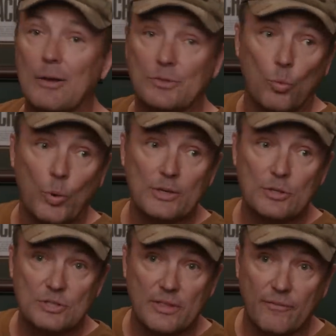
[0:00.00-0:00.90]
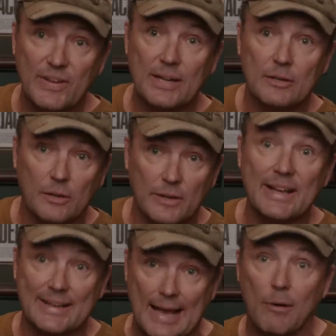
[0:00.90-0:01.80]
out the windows of the vehicle
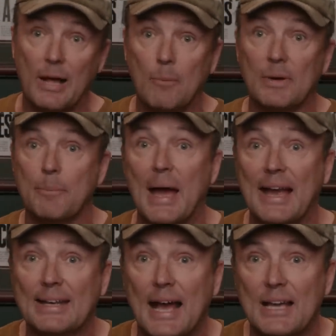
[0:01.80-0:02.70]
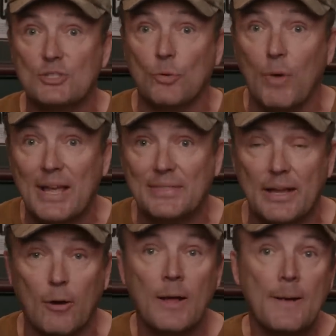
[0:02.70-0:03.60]
and count how many bad guys are right
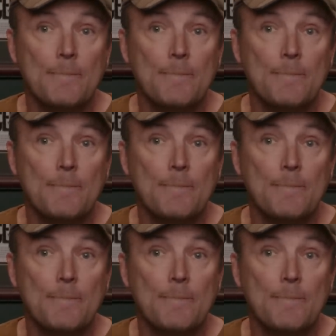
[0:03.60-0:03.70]
there.